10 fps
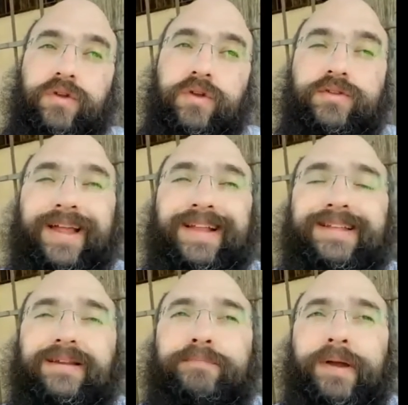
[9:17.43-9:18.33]
So that's
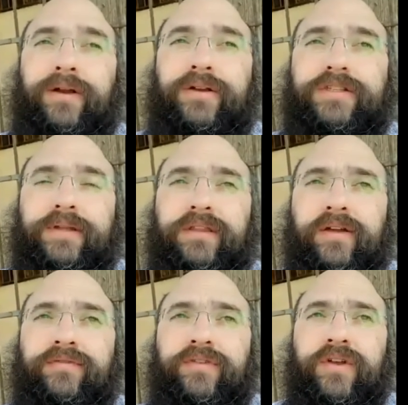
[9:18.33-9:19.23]
an embarrassment
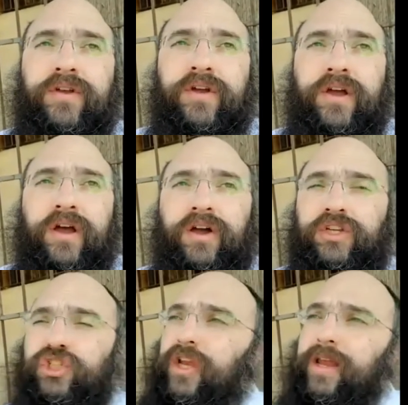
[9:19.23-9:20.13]
of
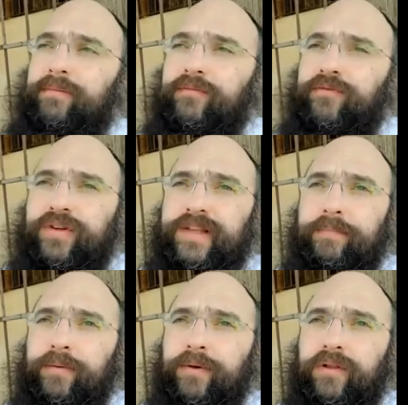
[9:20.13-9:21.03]
a shame, for
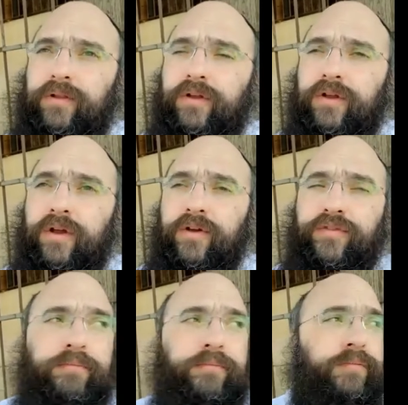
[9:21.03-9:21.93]
example,
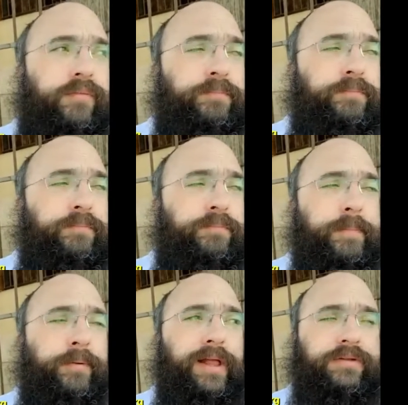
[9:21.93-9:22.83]
from people
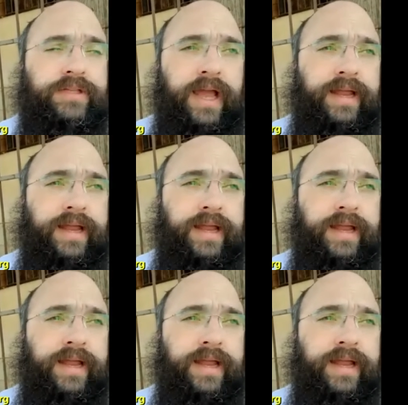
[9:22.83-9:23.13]
outside.